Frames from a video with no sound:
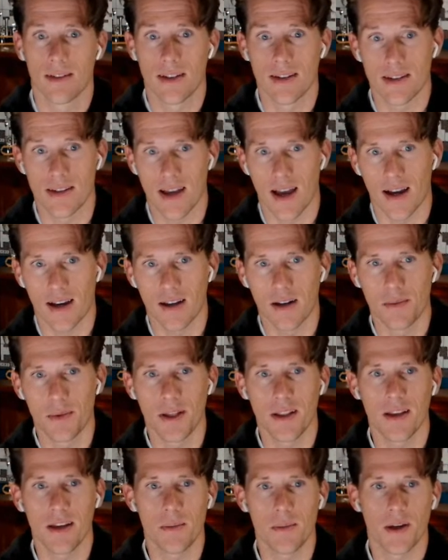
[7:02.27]
Is that going to
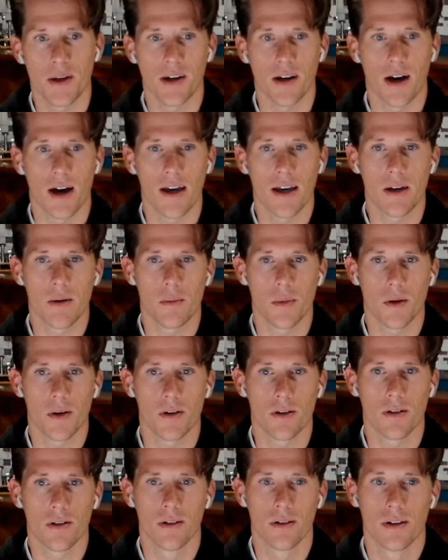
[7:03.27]
be Liam
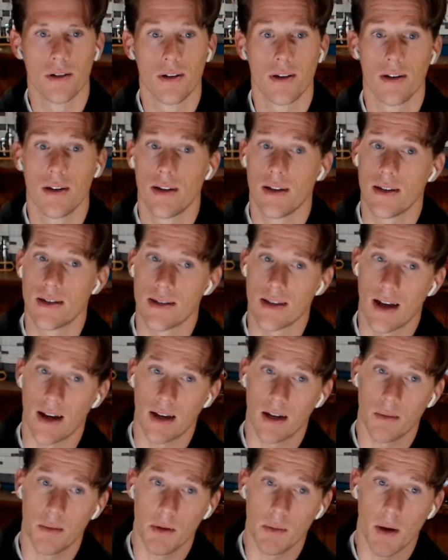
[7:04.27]
Eichenberg? Is that
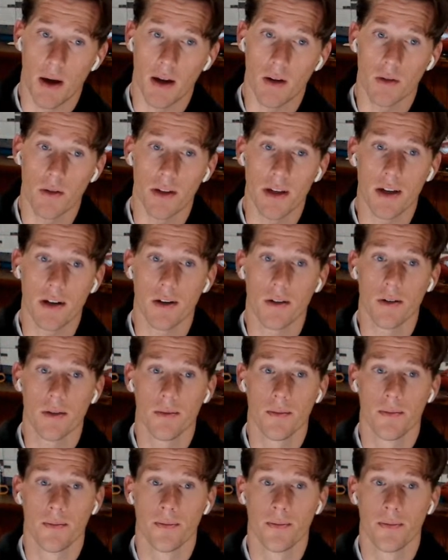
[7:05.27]
going to be Michael Dieter?
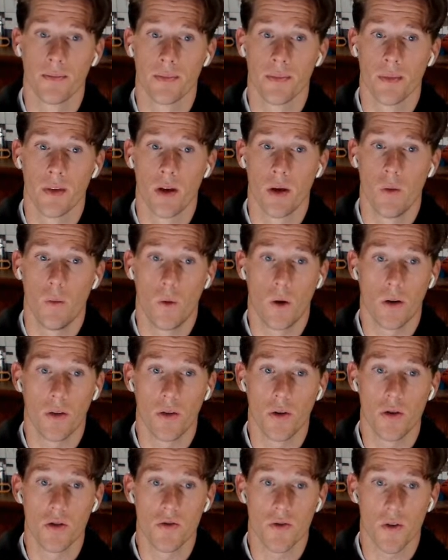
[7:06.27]
One of
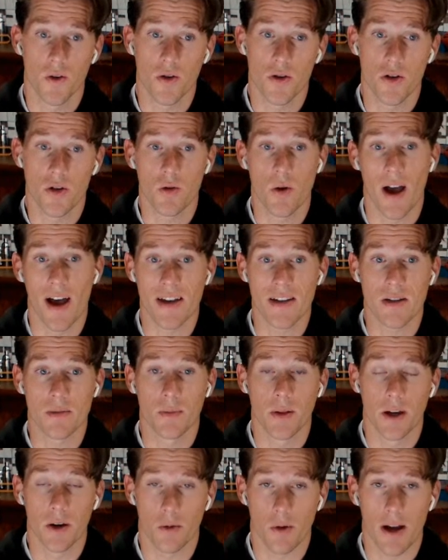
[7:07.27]
those first two has to
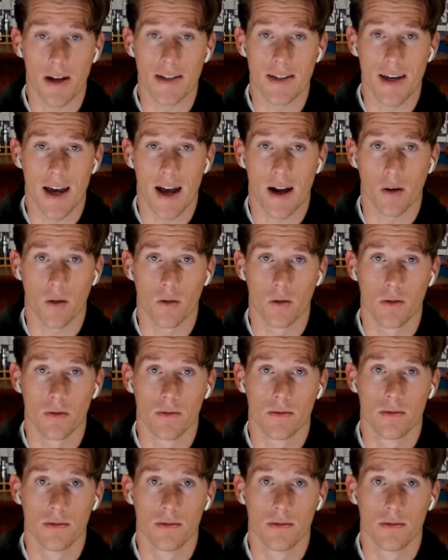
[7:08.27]
play right tackle.